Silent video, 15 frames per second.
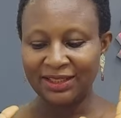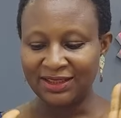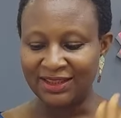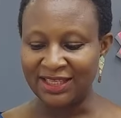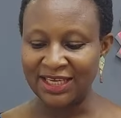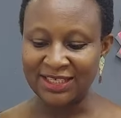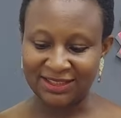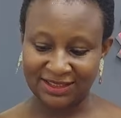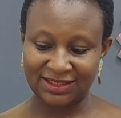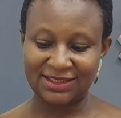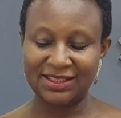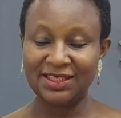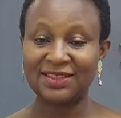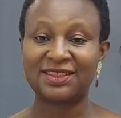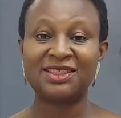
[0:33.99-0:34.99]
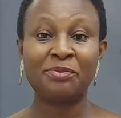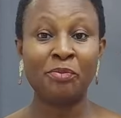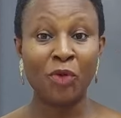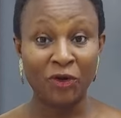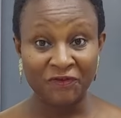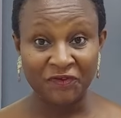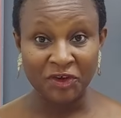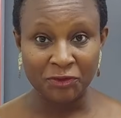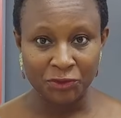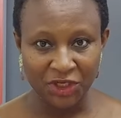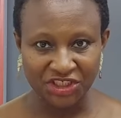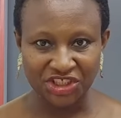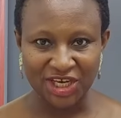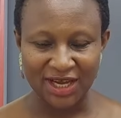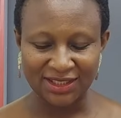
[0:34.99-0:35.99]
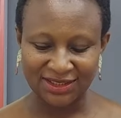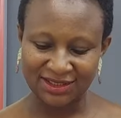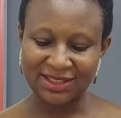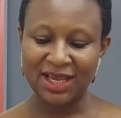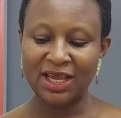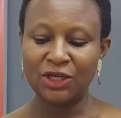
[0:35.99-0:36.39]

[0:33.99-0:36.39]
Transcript: This is the Morphy Richards.